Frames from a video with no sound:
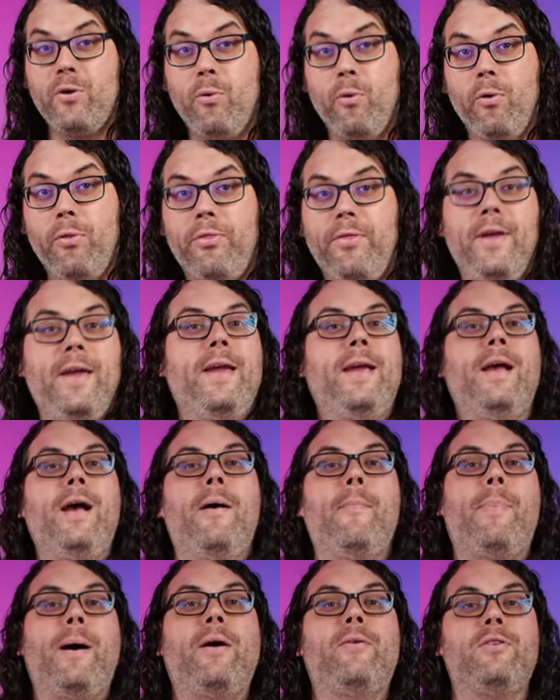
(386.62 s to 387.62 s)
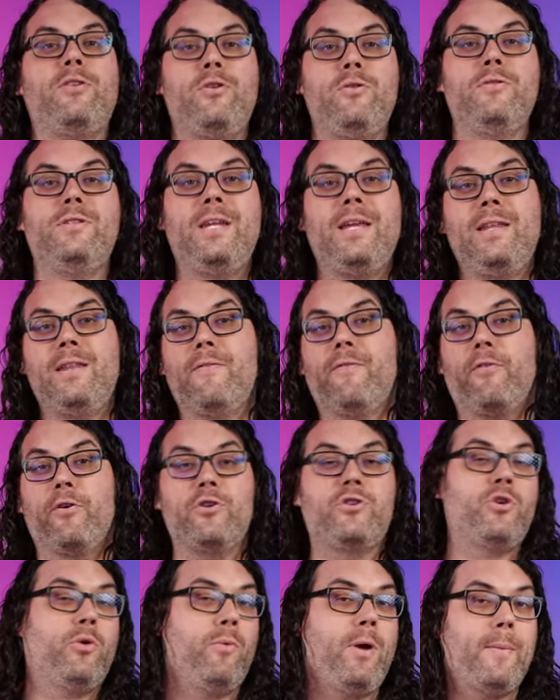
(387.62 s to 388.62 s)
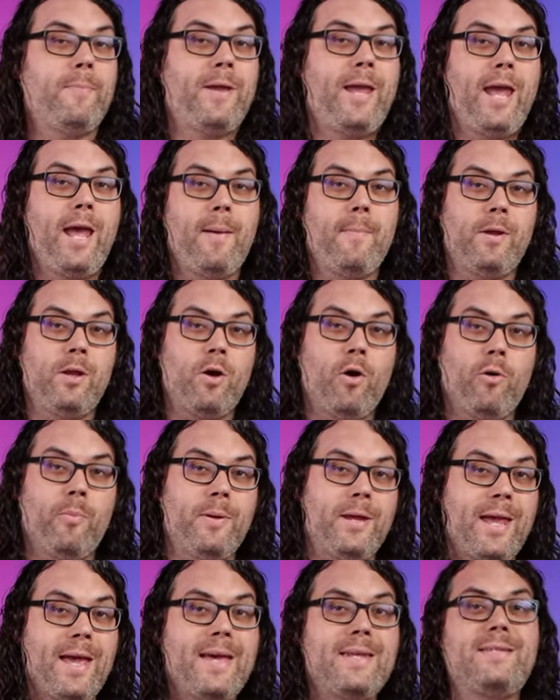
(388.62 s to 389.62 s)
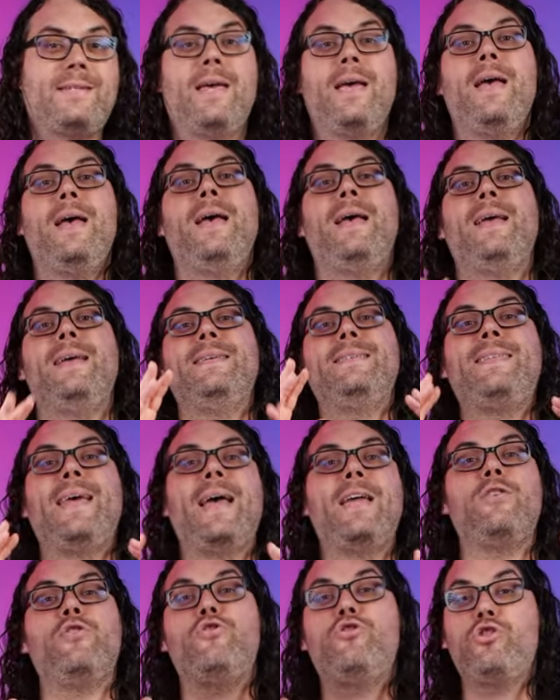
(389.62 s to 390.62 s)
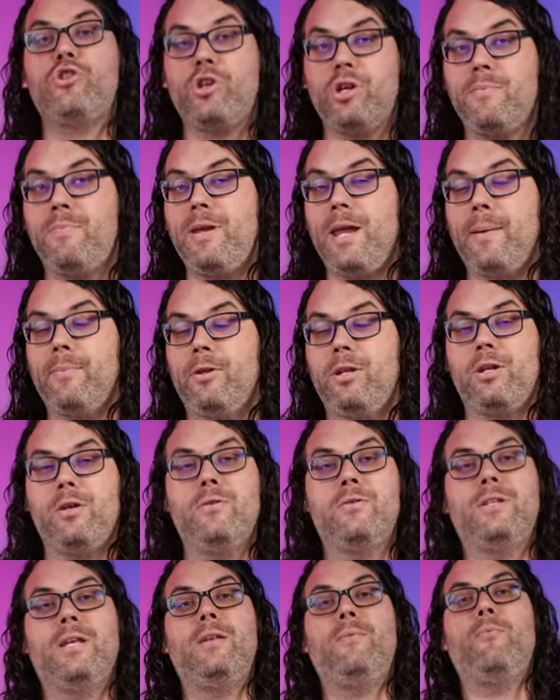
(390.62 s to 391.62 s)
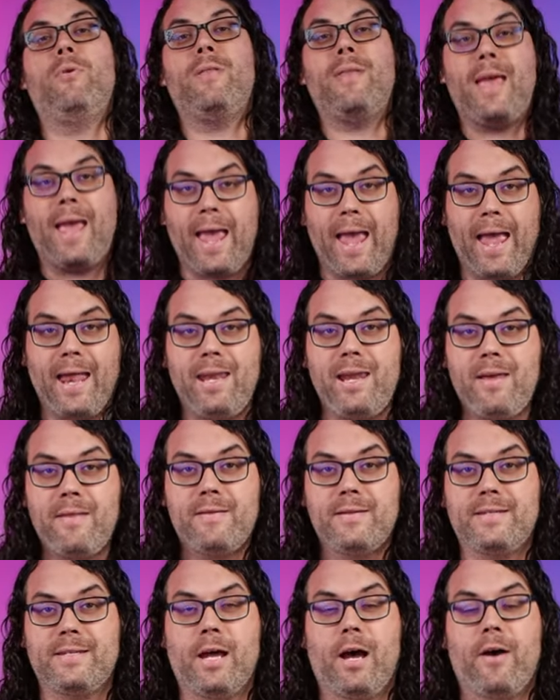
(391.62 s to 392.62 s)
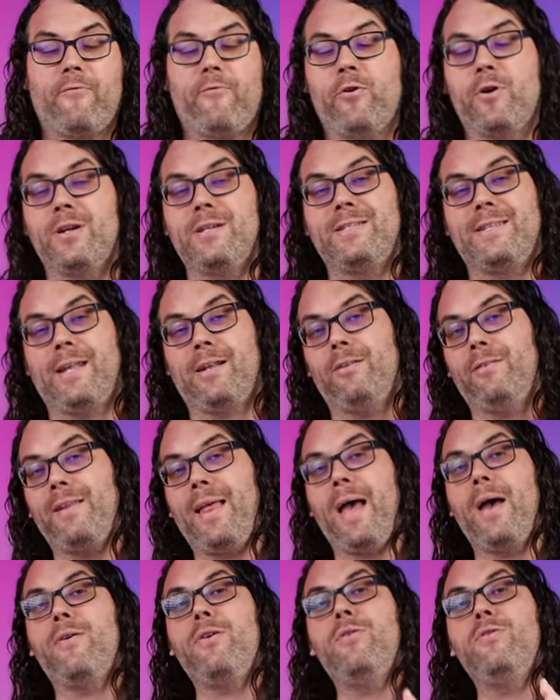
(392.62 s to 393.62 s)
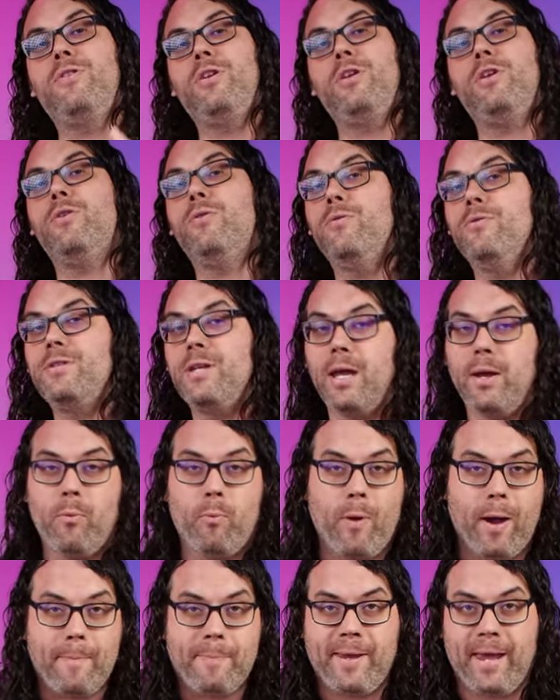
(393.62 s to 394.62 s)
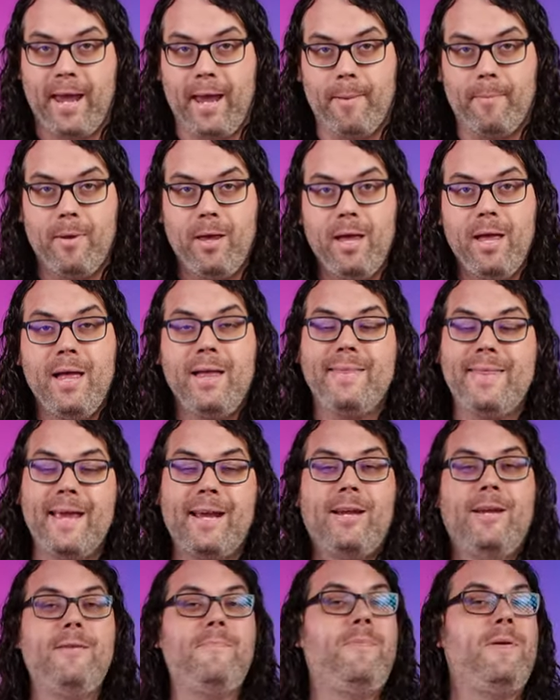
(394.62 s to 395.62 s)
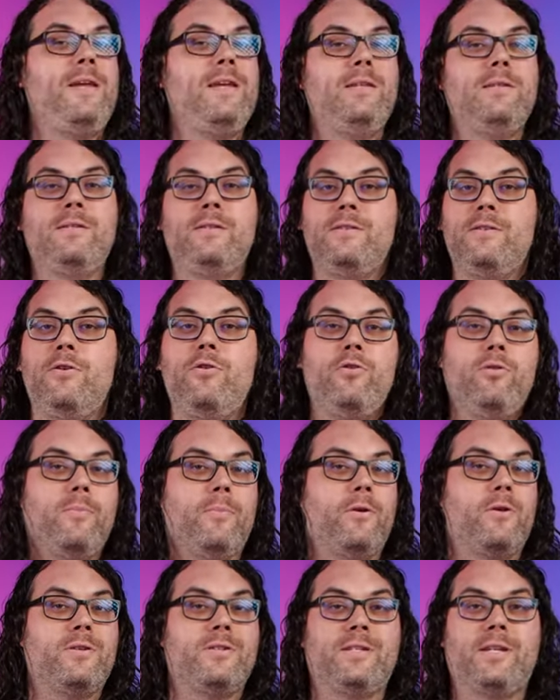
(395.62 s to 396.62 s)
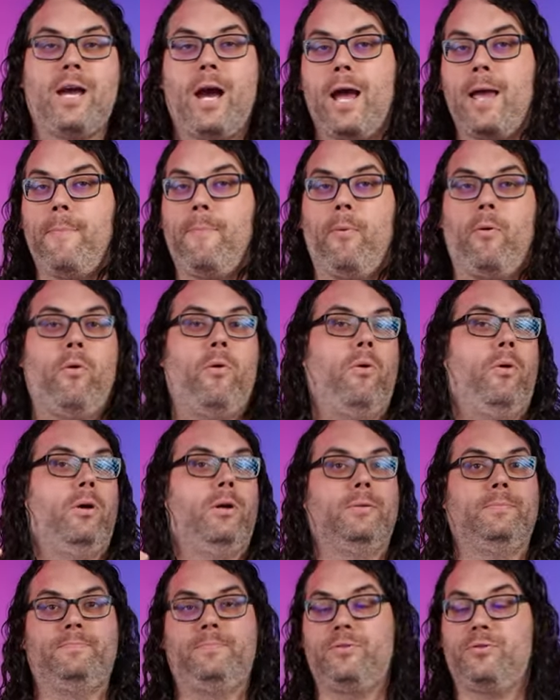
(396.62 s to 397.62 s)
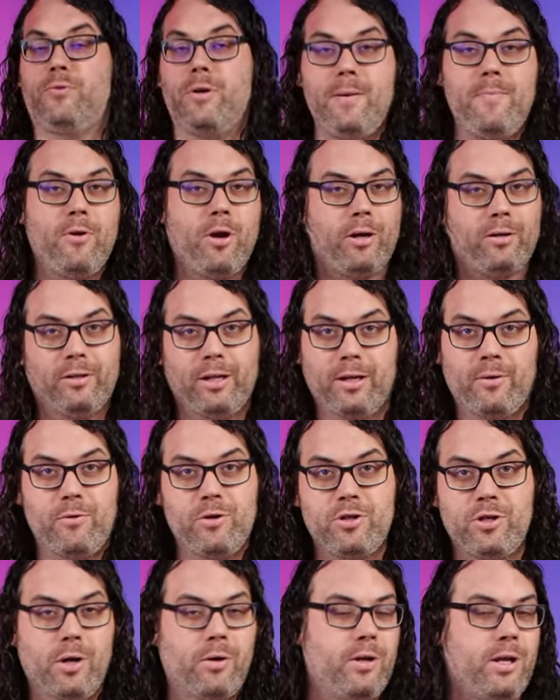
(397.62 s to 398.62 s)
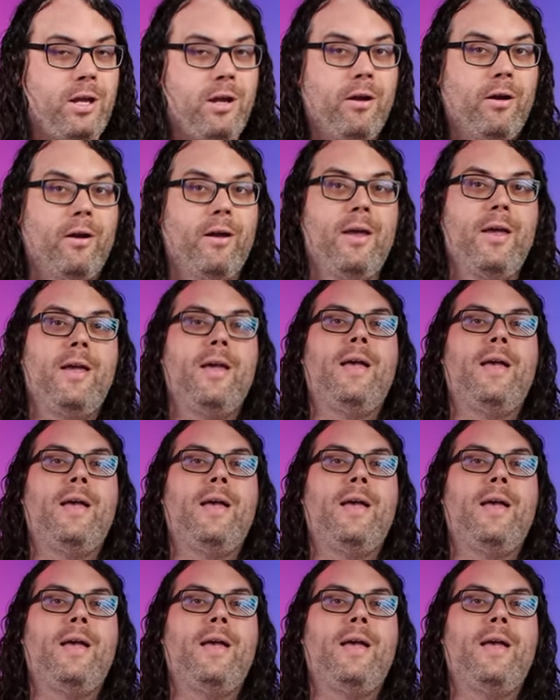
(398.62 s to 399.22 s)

cool thing about using the virtual webcam in OBS is that you should be able to use it with any of the softwares that allow you to use a webcam. That could be Zoom or Skype or StreamYard like we showed here.